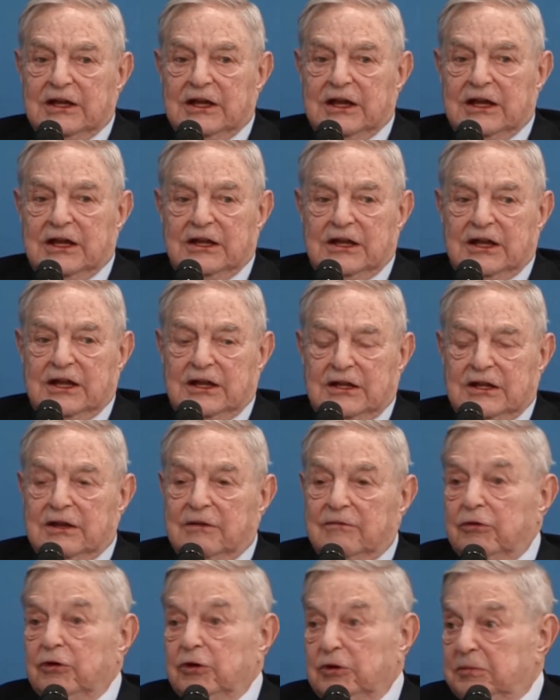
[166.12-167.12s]
You've got the
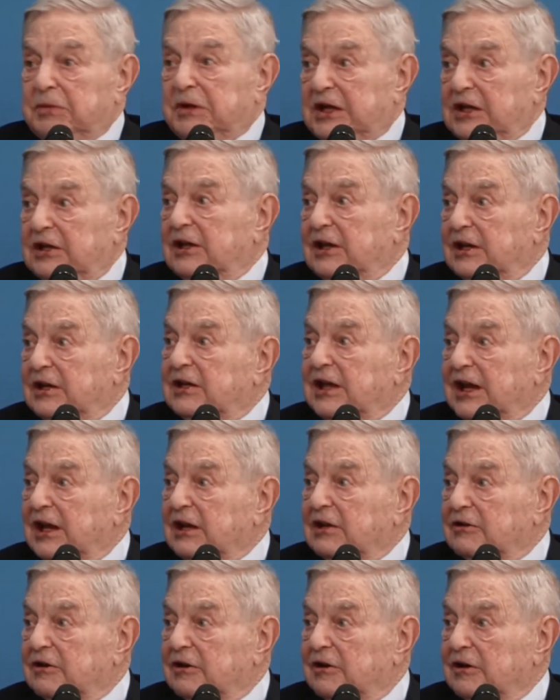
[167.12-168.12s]
George Soros
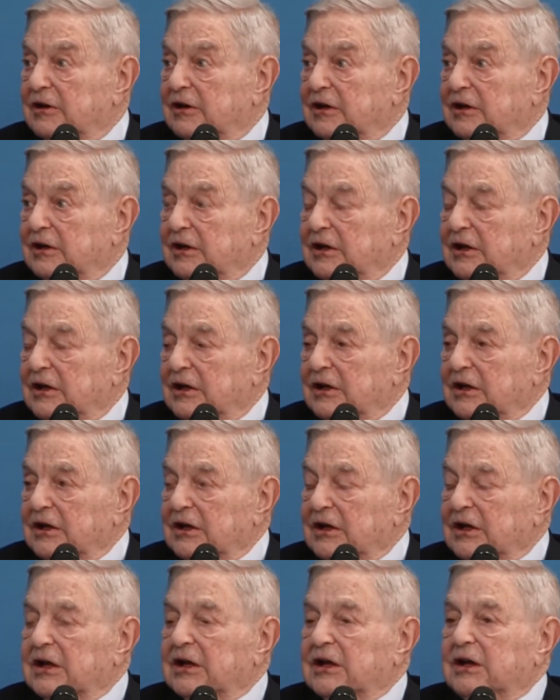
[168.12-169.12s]
billionaires
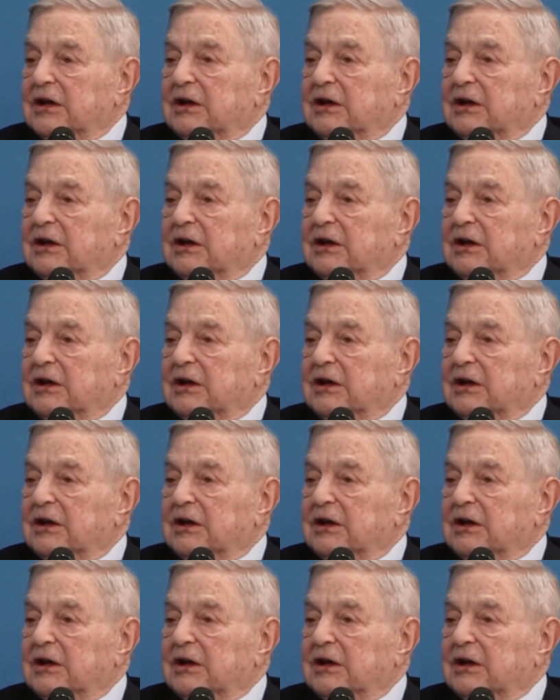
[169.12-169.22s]
and